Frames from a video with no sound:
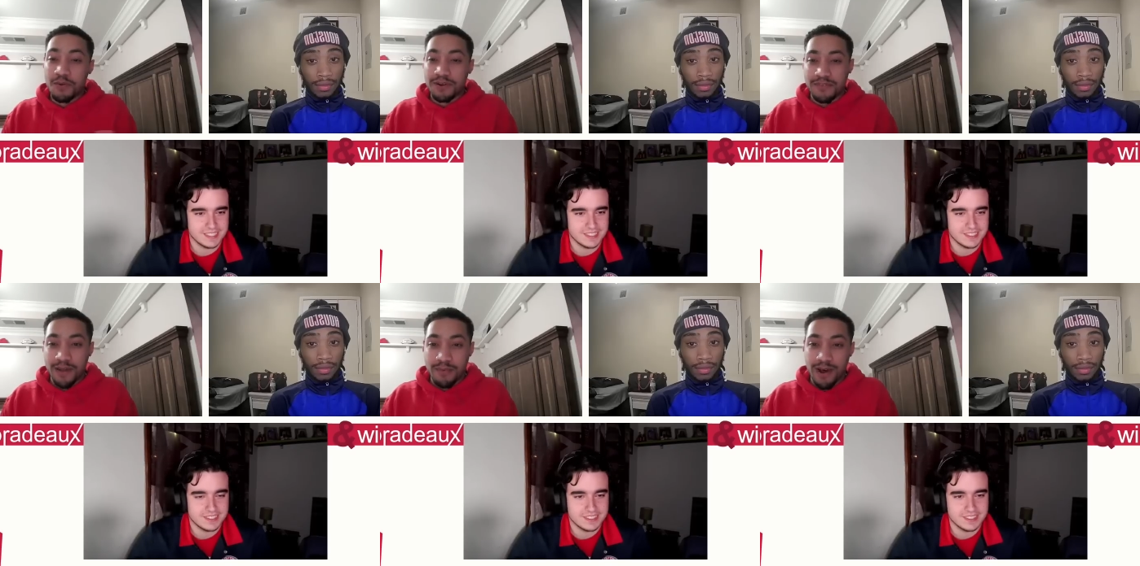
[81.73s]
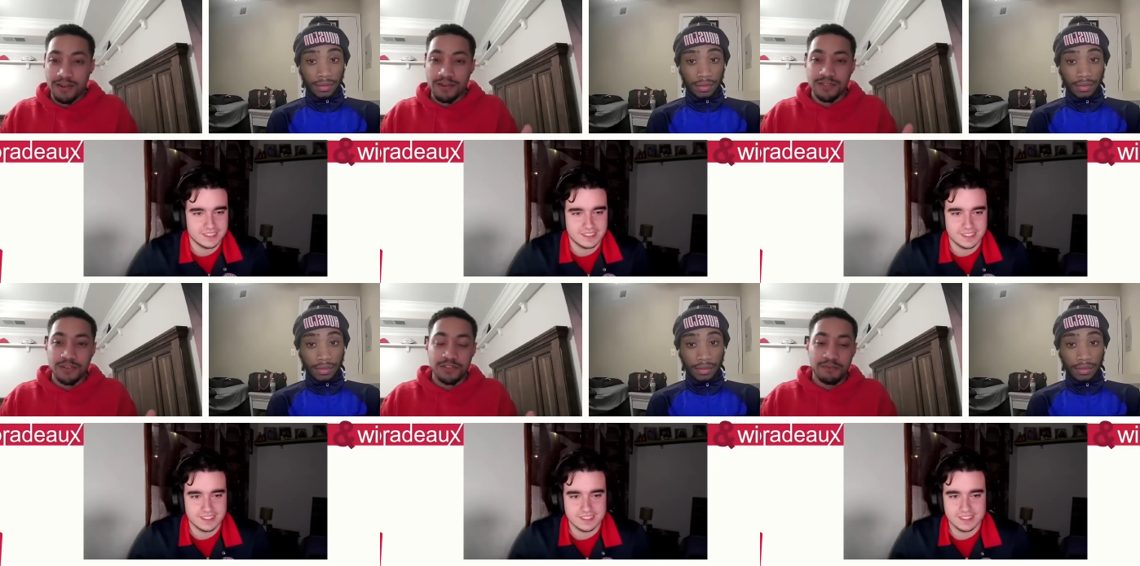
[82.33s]
Speaker 1: know where to find Paulo on
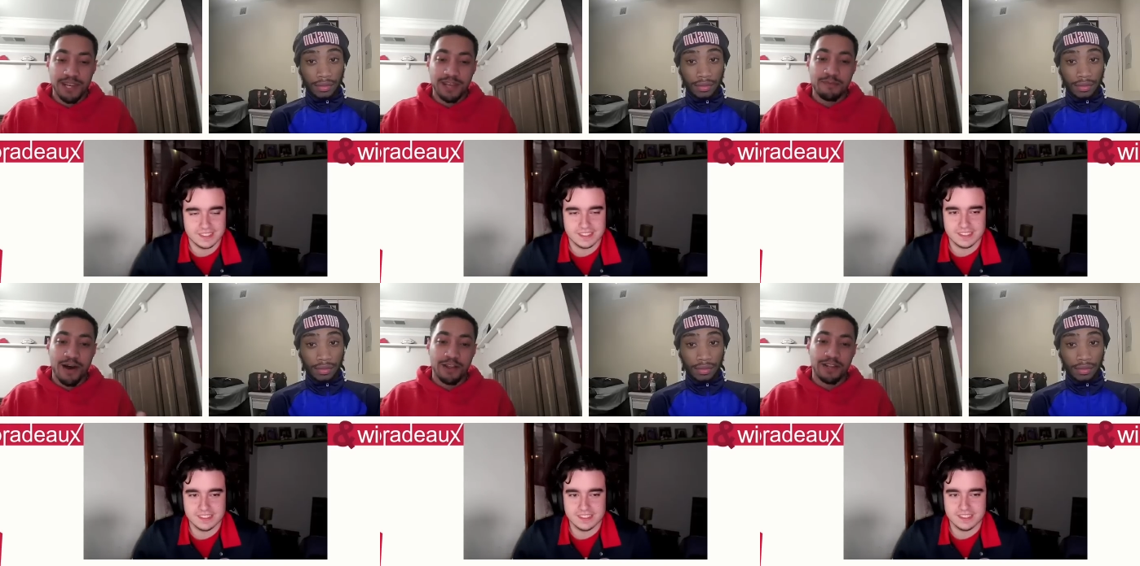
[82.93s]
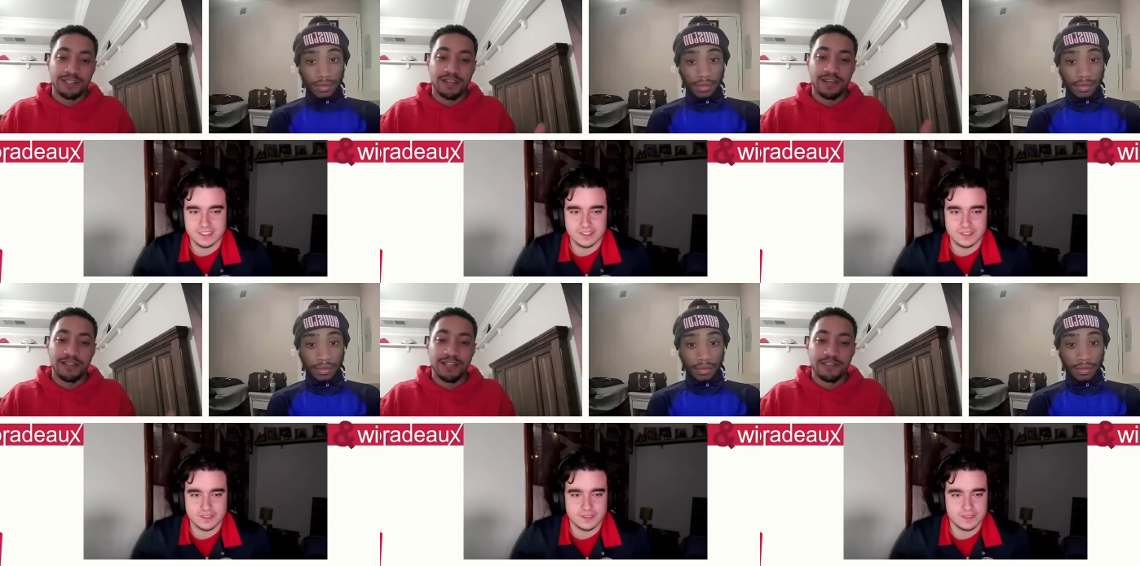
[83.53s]
social media, Paulo, let
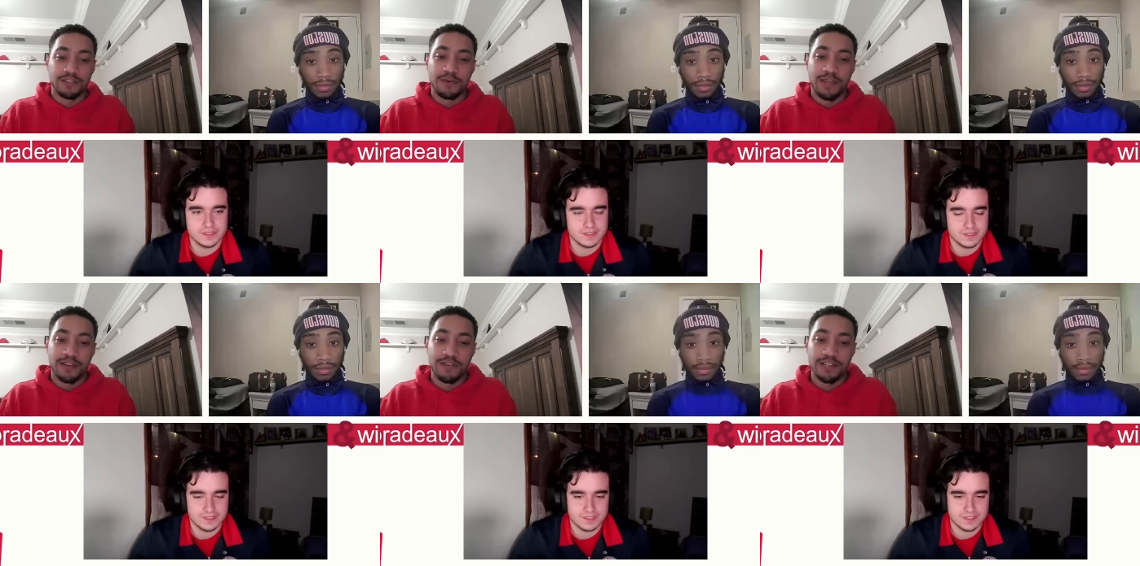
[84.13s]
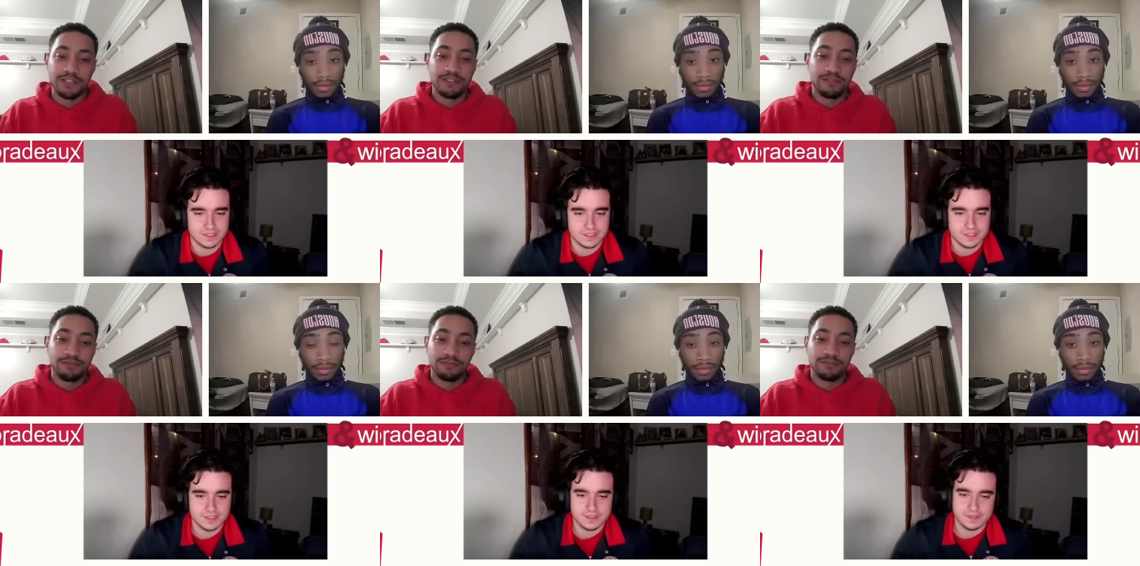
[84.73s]
the listeners know where they can find you.
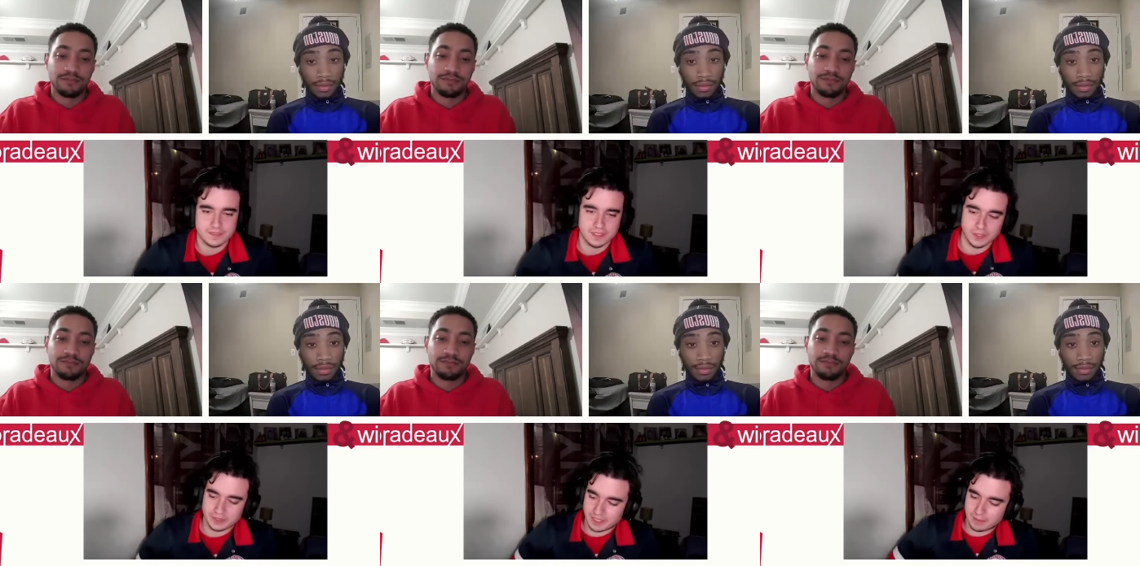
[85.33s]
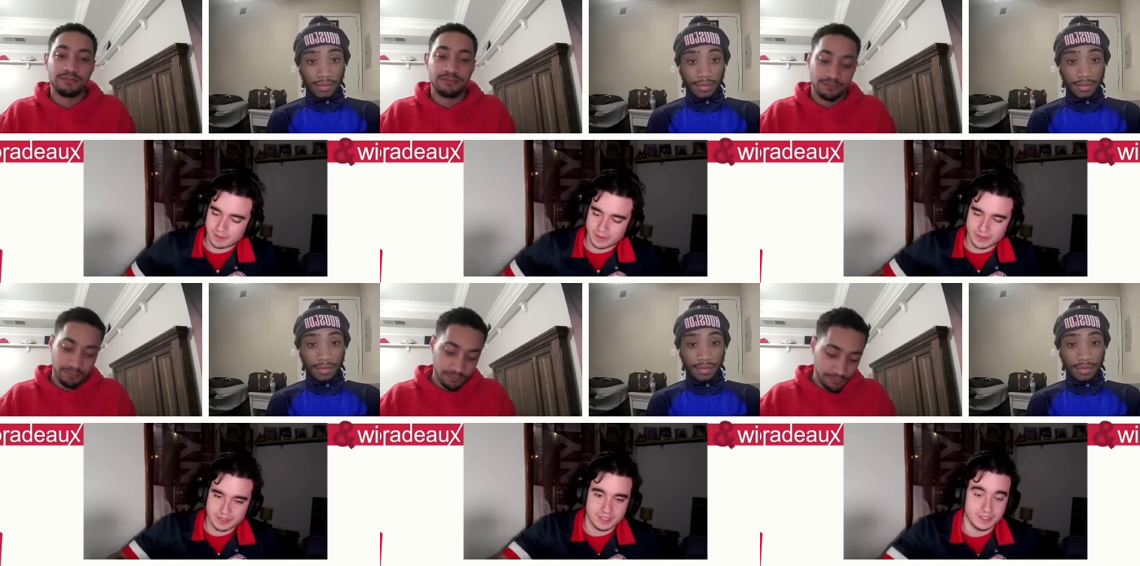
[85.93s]
Speaker 2: Yeah, what's up,
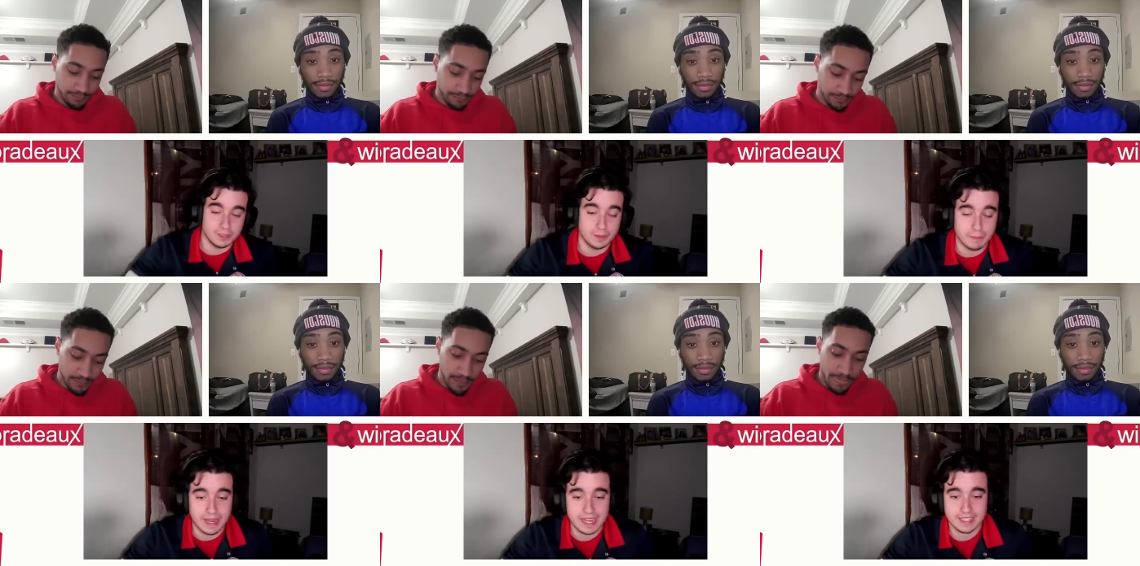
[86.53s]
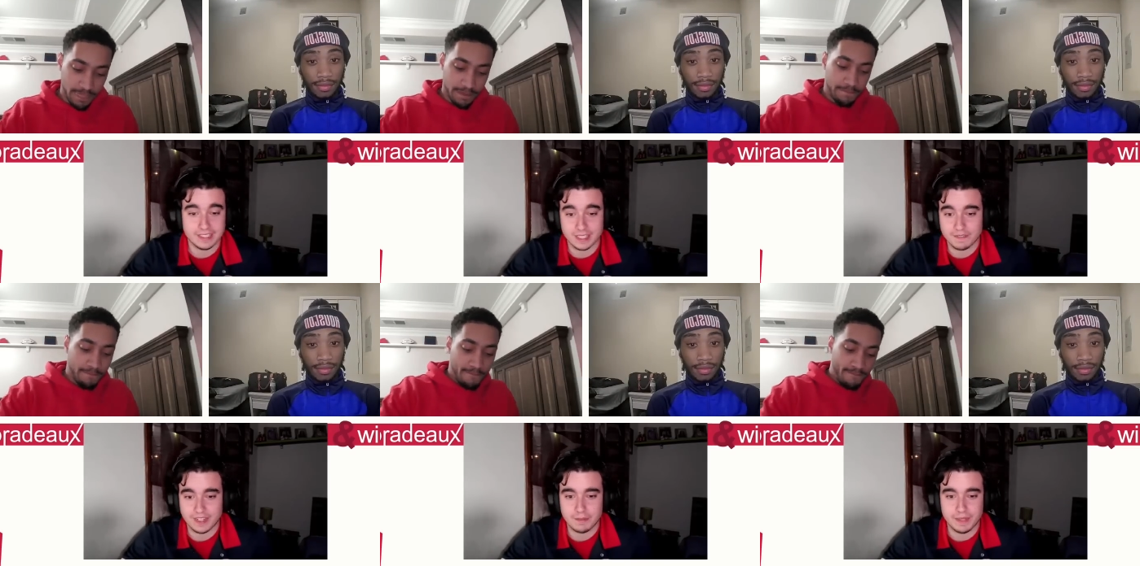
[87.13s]
everyone? Good to be back. Y'all
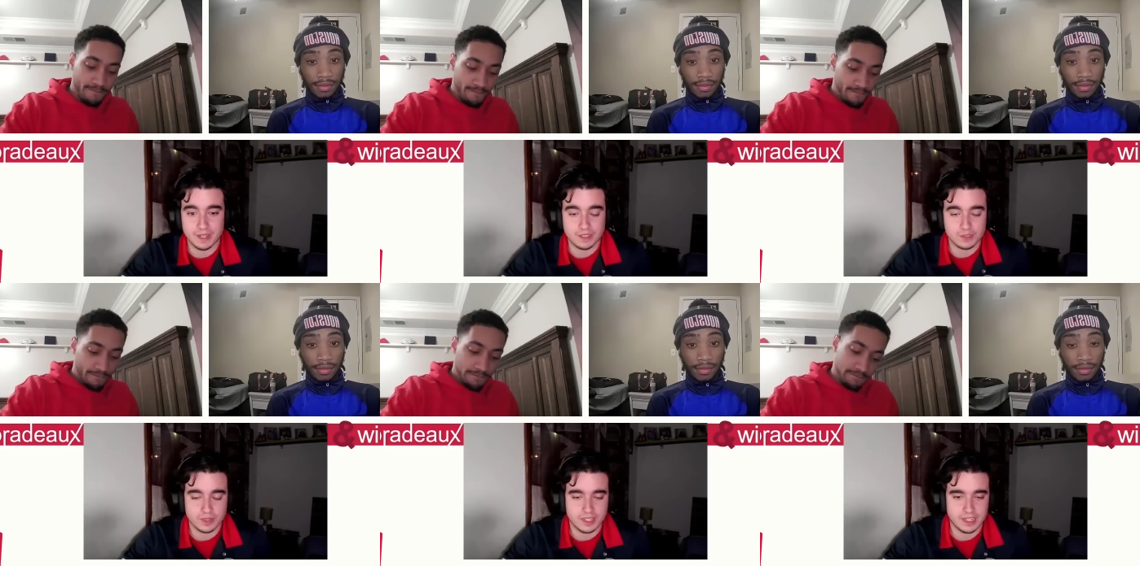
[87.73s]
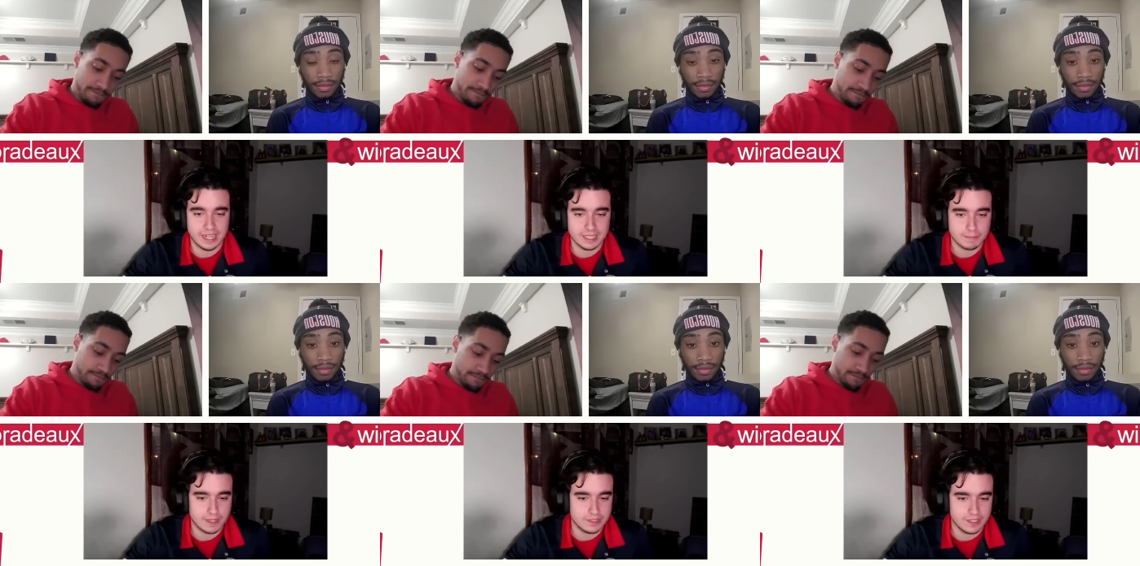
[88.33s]
can find me on Twitter
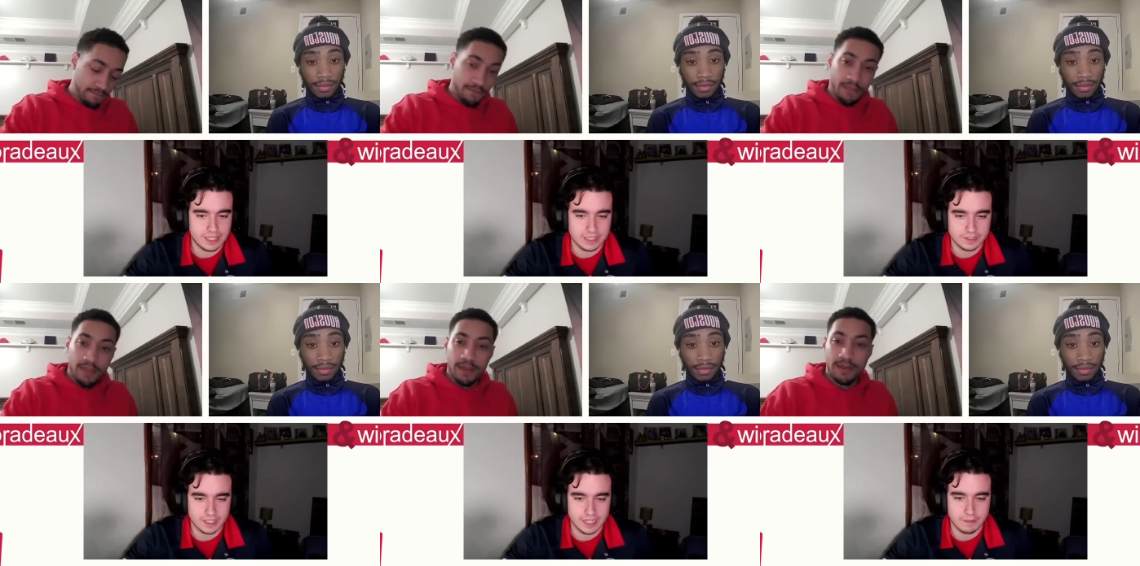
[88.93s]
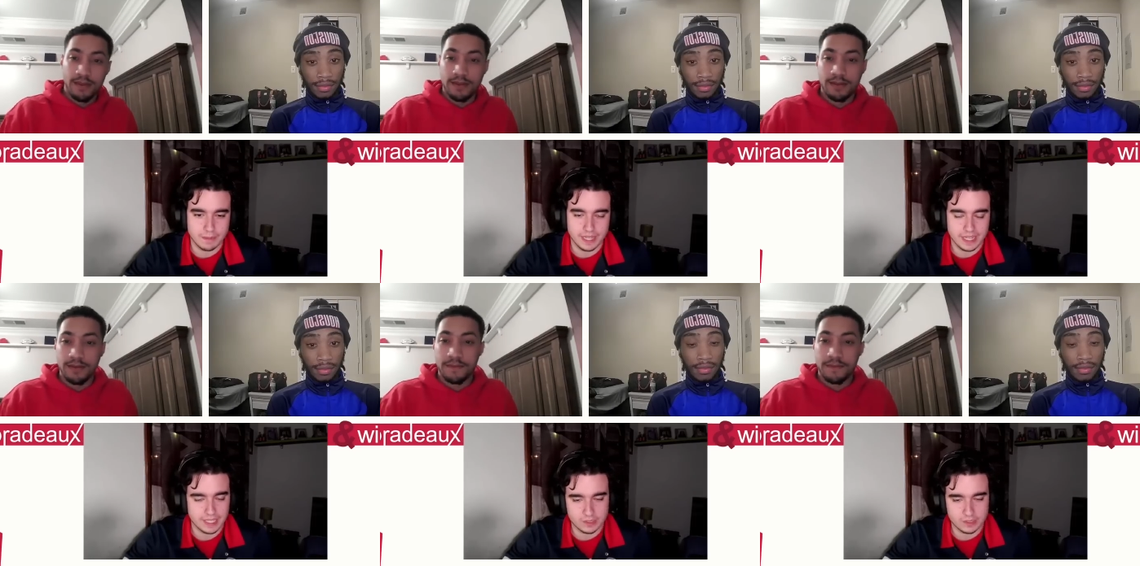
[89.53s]
at PauloAlvesNBA.